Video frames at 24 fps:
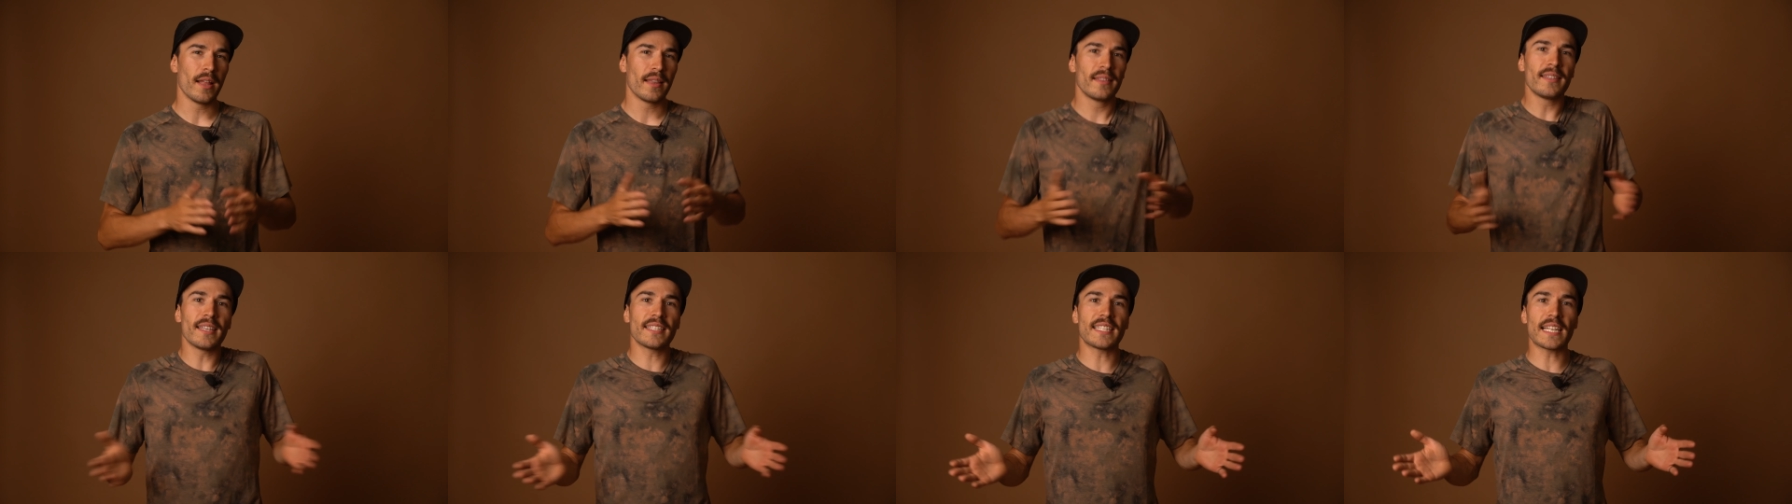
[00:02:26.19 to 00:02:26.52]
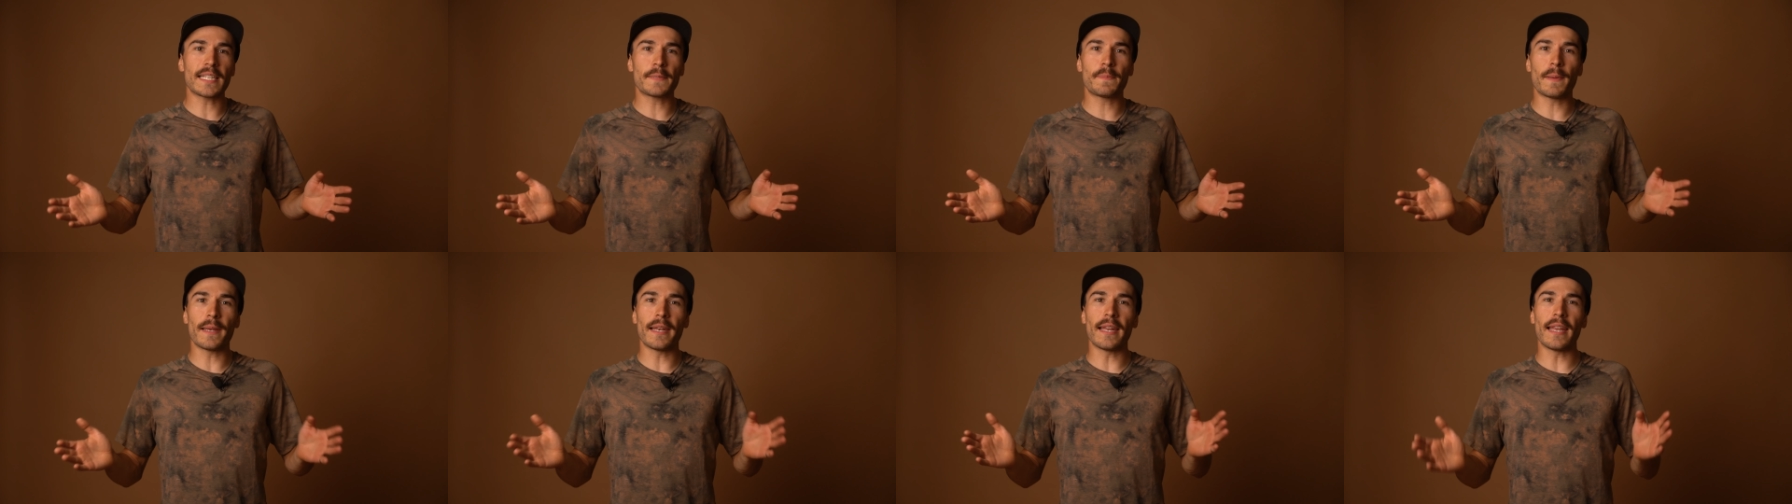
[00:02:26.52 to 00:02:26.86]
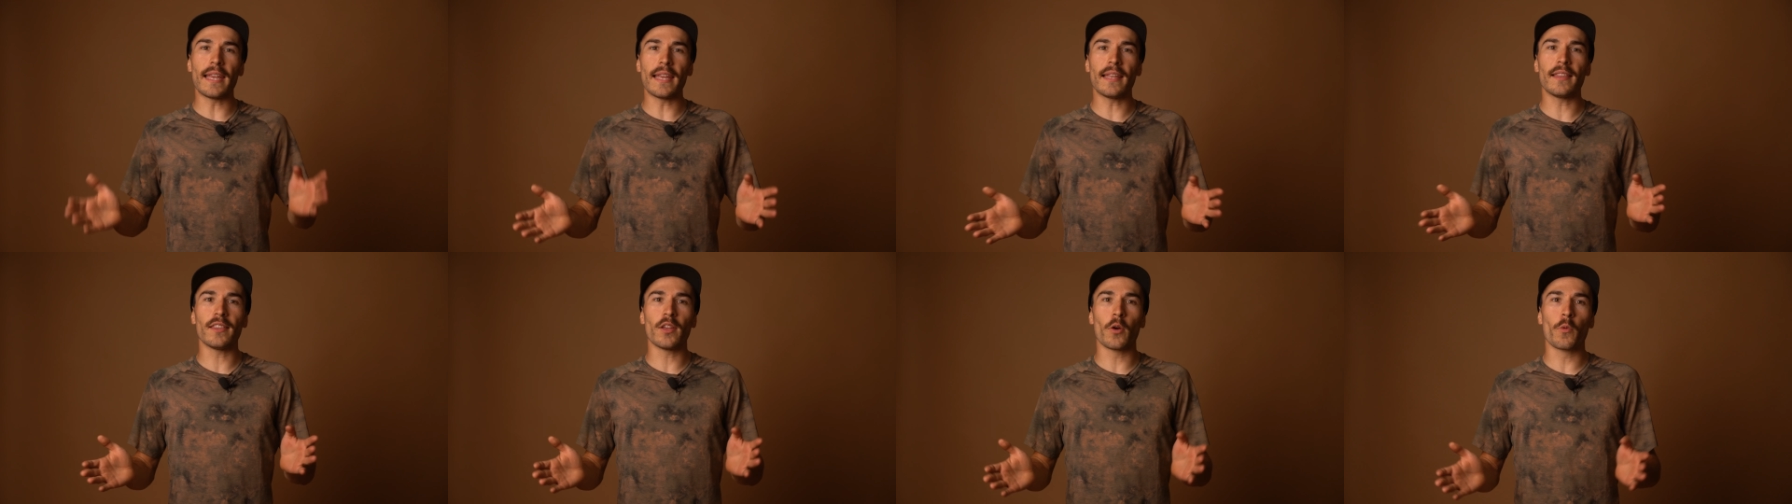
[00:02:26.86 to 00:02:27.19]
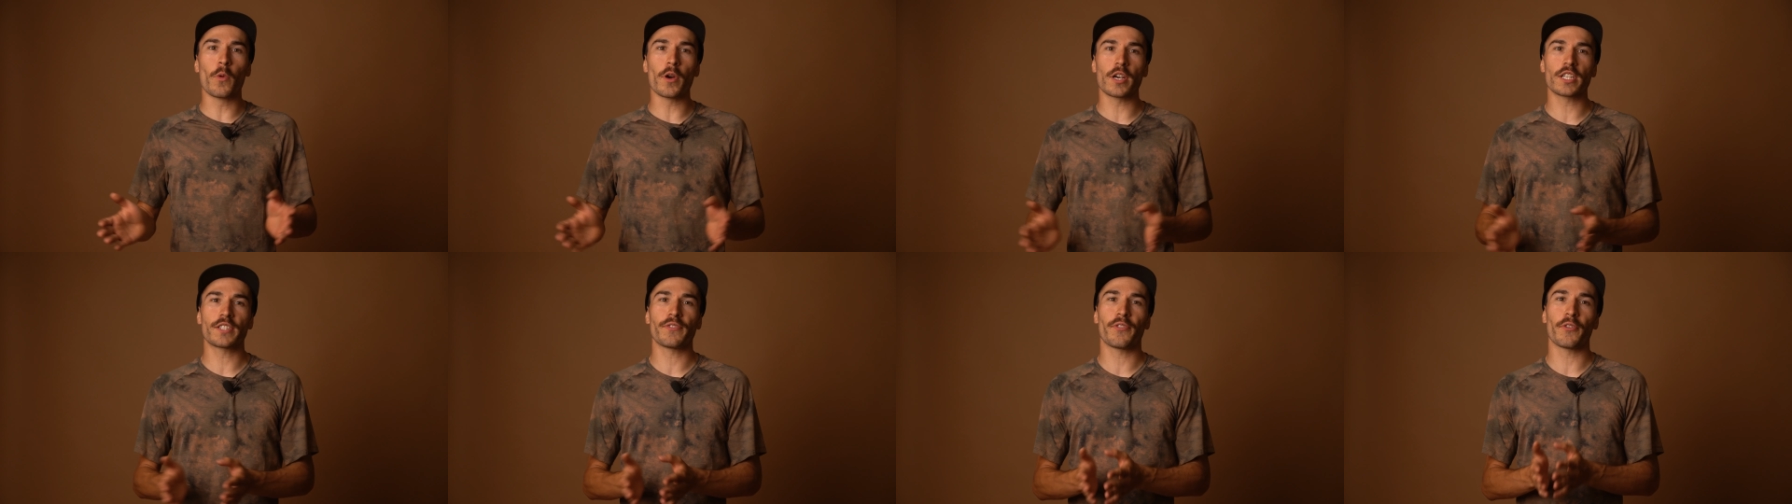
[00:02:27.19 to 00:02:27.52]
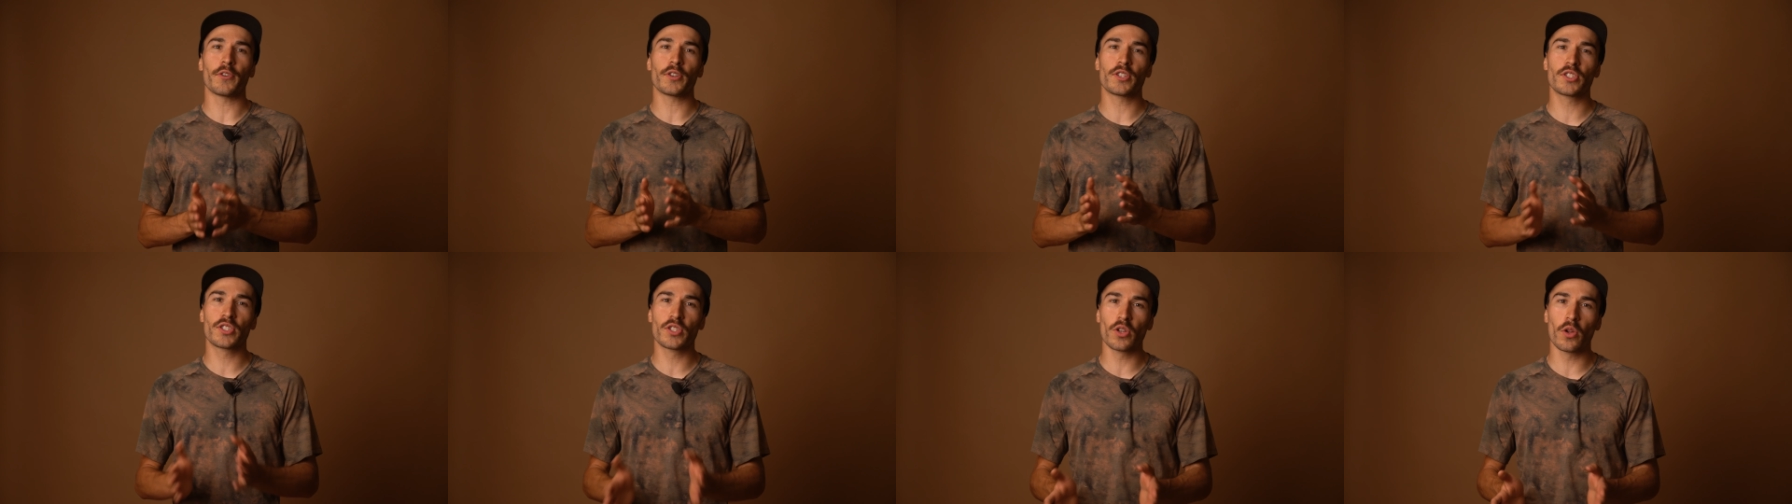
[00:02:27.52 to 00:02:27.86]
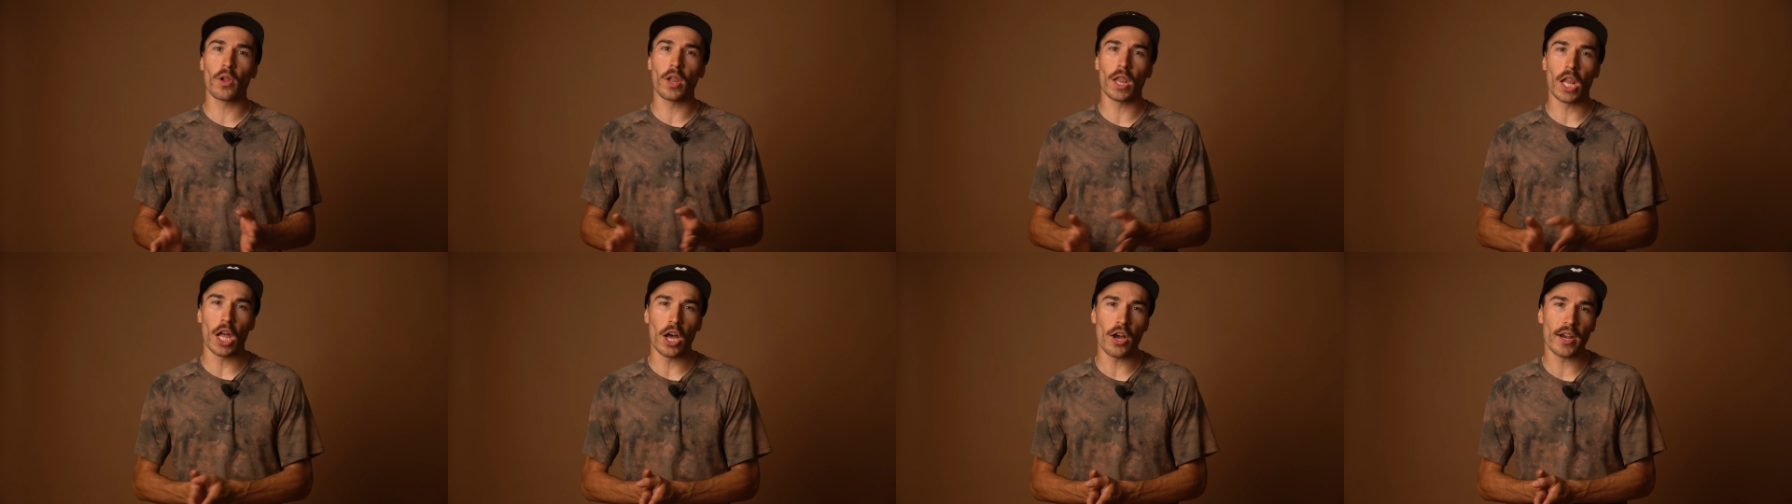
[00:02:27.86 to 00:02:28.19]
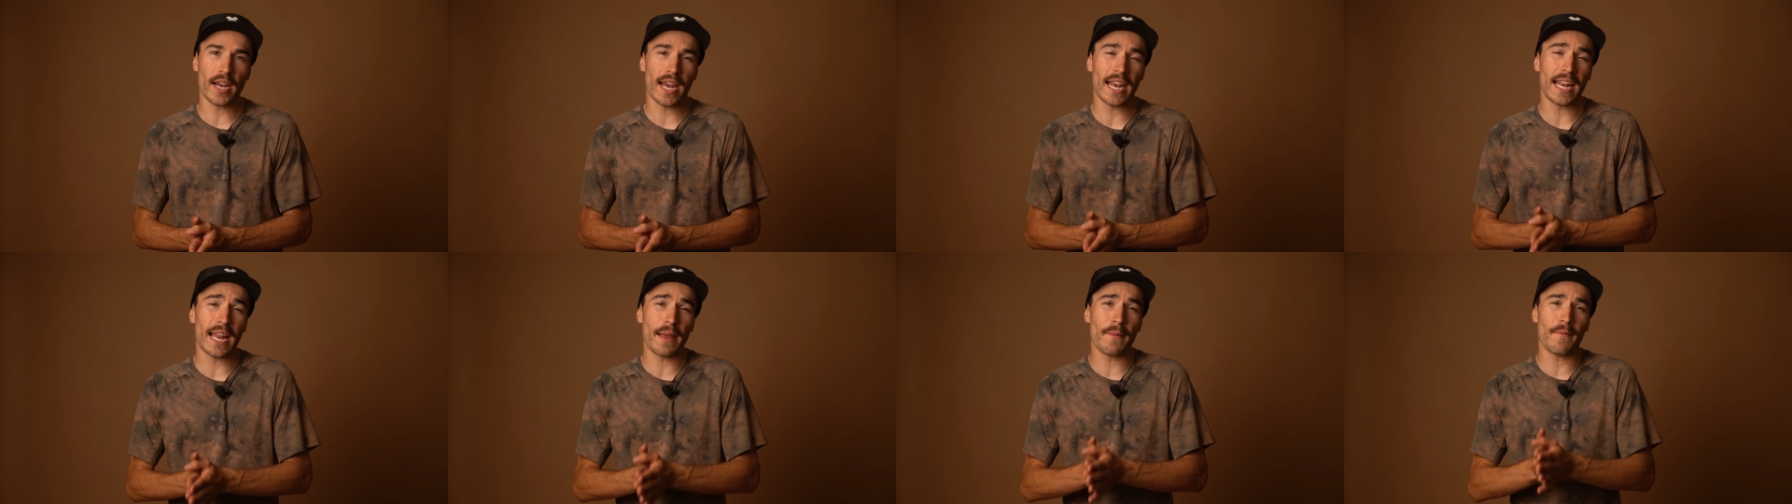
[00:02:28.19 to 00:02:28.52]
This has been in the works for so long and